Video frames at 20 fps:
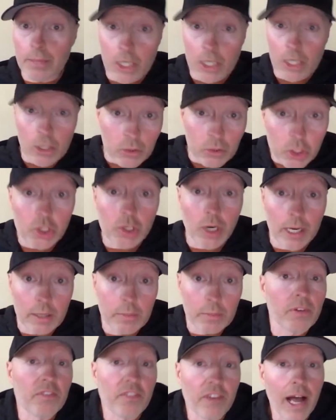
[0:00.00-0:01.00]
who's trying to
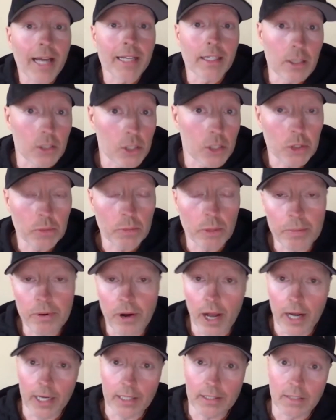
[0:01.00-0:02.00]
provide consumer
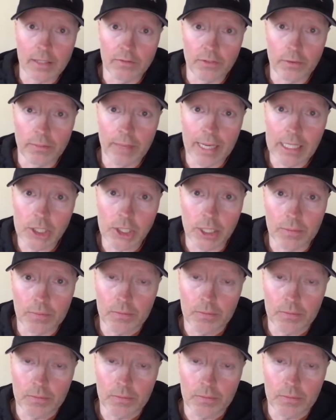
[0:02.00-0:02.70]
product information.